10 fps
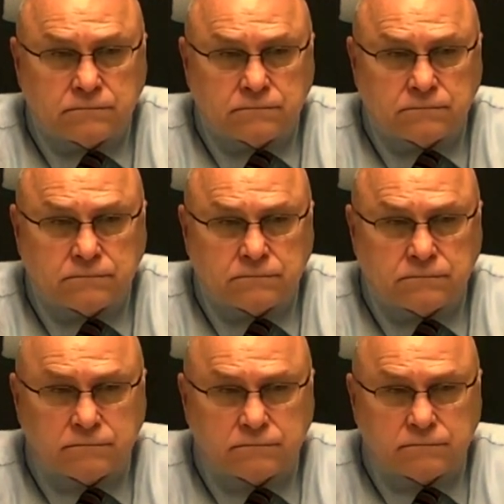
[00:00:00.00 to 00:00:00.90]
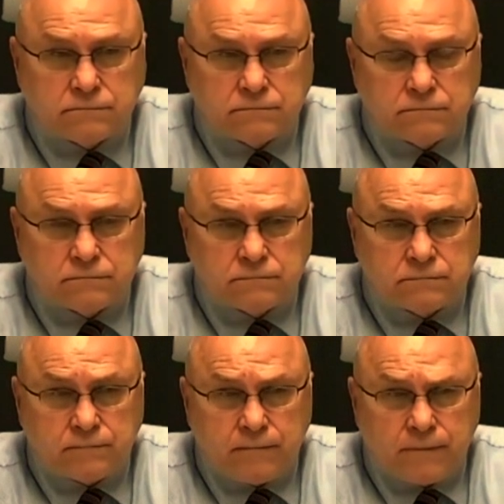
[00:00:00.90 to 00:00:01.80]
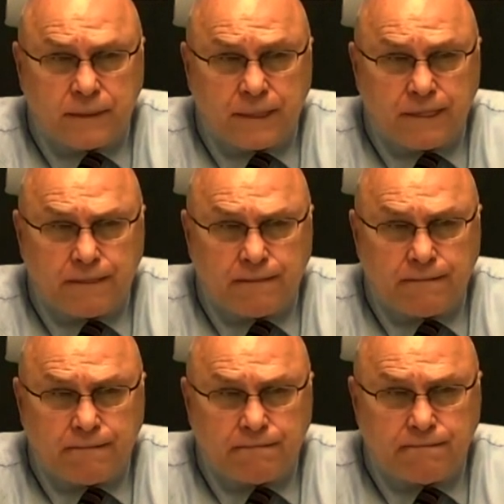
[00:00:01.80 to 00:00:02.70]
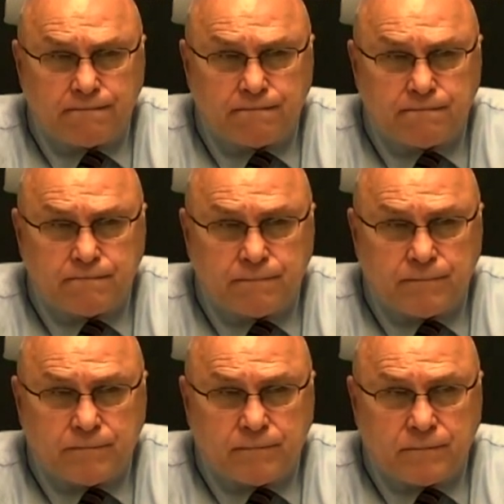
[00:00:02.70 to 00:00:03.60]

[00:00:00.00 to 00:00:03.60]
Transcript: and look at it as a possible defining moment for the team